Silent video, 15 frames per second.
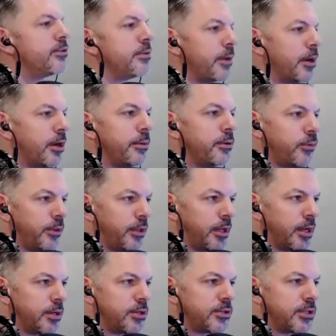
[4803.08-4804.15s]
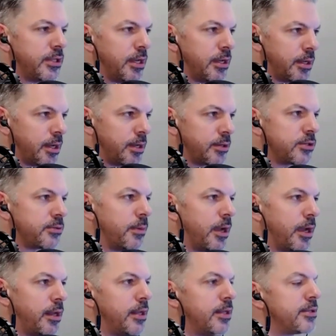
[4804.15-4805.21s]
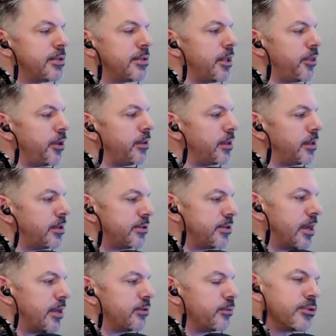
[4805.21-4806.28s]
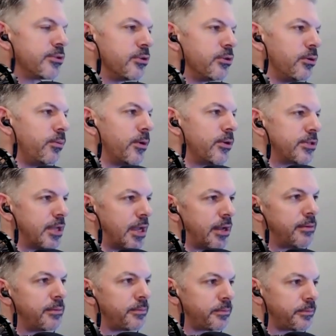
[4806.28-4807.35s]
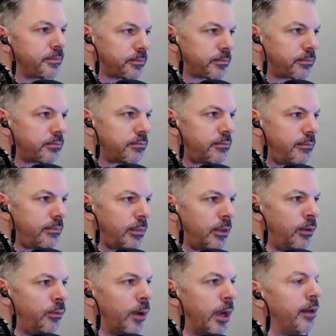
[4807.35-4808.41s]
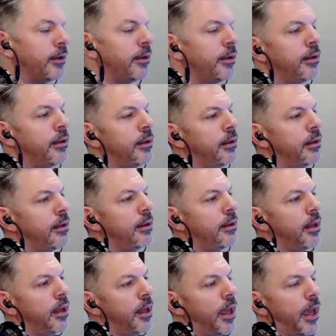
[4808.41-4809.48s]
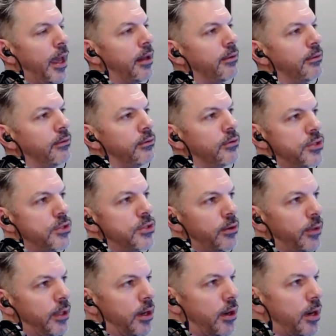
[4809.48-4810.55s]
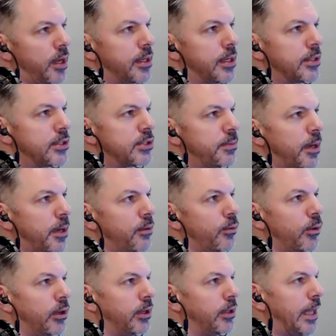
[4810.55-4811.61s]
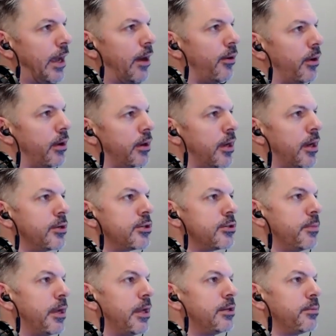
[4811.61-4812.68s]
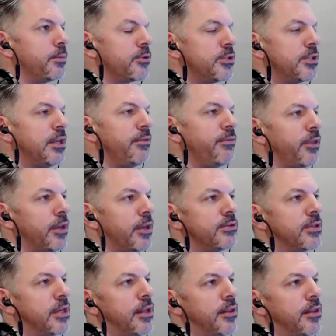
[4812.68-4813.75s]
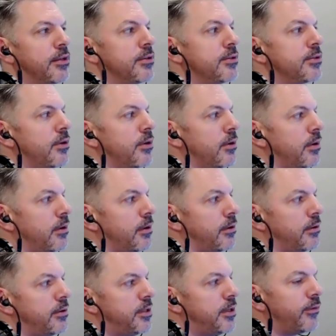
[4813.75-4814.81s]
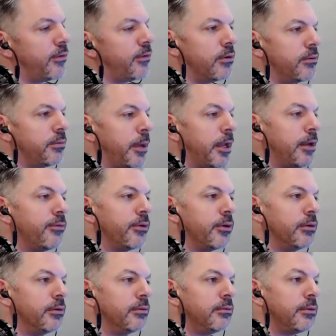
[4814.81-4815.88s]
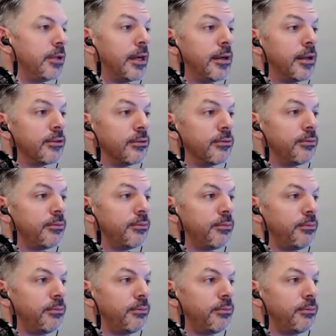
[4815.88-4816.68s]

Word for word: is the barrier between the conscious and the unconscious mind. It's the thing that decides what's true and what's not. Right. And generally, our unconscious mind won't allow our conscious mind to perceive things that it thinks are difficult, painful, that it doesn't,